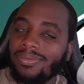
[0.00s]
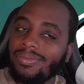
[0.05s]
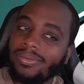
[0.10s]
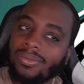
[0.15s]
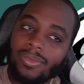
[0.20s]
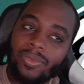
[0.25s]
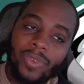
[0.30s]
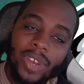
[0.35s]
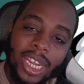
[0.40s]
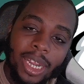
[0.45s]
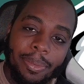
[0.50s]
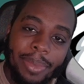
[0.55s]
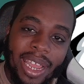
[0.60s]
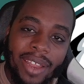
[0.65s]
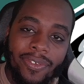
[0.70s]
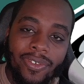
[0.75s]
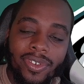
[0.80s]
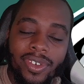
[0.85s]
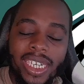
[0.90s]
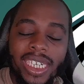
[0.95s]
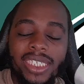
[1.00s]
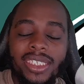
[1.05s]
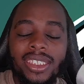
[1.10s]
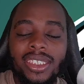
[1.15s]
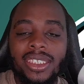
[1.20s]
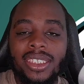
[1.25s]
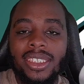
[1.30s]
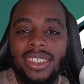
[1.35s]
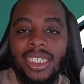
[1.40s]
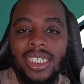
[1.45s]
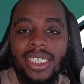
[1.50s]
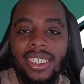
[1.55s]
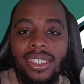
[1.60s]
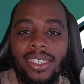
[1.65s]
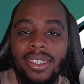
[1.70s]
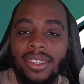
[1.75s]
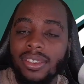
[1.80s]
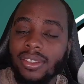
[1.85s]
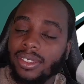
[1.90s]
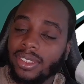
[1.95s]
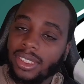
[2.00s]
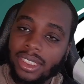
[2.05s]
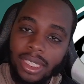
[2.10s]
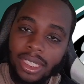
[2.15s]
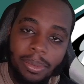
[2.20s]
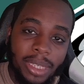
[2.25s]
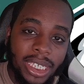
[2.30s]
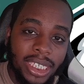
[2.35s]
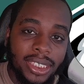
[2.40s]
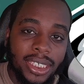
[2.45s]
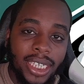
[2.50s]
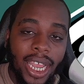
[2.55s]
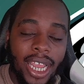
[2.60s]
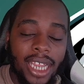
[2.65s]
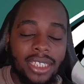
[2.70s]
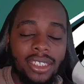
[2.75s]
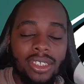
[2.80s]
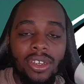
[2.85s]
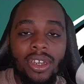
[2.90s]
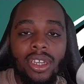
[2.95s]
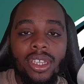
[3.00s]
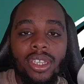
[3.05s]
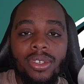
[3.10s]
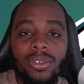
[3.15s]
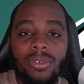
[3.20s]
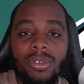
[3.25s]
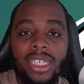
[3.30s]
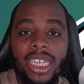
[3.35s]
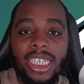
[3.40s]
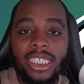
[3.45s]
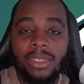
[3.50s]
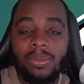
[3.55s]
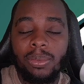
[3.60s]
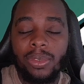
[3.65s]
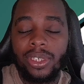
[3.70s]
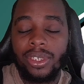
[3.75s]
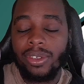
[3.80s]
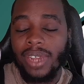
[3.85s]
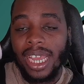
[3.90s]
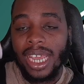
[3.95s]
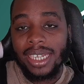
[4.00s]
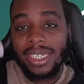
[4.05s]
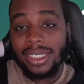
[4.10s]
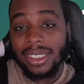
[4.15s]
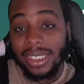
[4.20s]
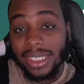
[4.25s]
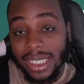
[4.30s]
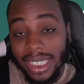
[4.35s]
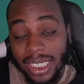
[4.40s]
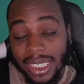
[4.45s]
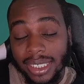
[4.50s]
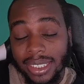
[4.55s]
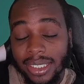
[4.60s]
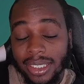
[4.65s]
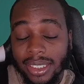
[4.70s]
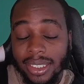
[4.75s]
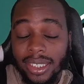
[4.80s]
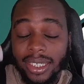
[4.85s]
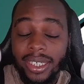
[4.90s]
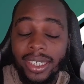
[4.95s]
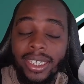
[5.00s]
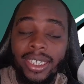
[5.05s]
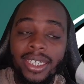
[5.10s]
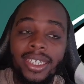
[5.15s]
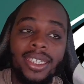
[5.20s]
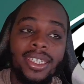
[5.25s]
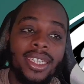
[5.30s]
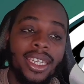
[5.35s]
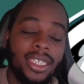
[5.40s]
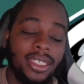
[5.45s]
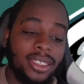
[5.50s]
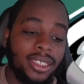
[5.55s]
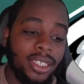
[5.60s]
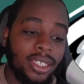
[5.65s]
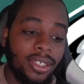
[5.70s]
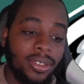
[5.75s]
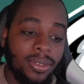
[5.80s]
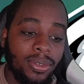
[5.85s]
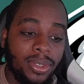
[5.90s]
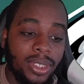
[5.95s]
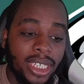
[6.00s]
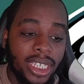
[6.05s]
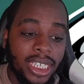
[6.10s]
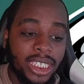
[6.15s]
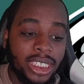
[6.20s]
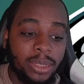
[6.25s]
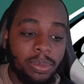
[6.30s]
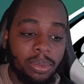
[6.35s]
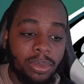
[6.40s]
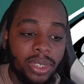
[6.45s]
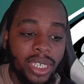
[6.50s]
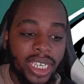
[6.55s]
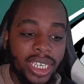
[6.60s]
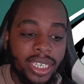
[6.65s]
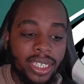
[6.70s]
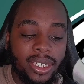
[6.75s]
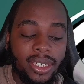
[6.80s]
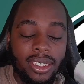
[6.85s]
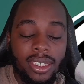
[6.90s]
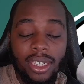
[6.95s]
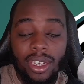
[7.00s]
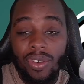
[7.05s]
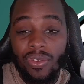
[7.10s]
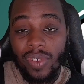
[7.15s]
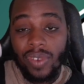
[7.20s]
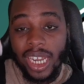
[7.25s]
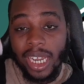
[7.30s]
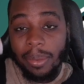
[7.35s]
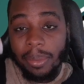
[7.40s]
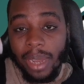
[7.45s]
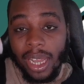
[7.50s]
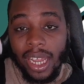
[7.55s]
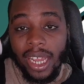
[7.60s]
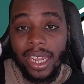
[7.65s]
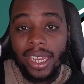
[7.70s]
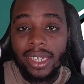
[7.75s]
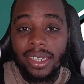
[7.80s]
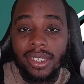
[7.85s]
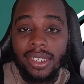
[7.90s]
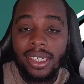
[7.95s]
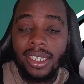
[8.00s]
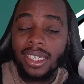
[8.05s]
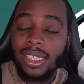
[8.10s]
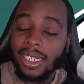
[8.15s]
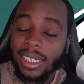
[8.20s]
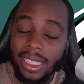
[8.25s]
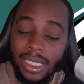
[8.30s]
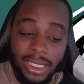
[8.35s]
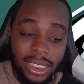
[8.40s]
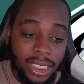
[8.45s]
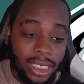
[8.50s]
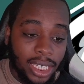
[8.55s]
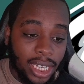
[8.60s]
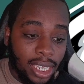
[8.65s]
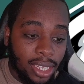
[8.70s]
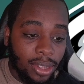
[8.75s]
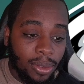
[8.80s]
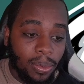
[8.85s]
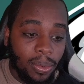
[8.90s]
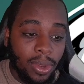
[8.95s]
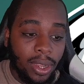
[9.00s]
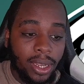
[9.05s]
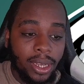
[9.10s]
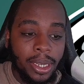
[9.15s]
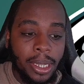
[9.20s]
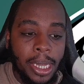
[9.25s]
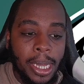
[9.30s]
running back free agency, some of these guys are a little desperate. You got the Zeke's that's a little desperate. Kareem Hunt is another one.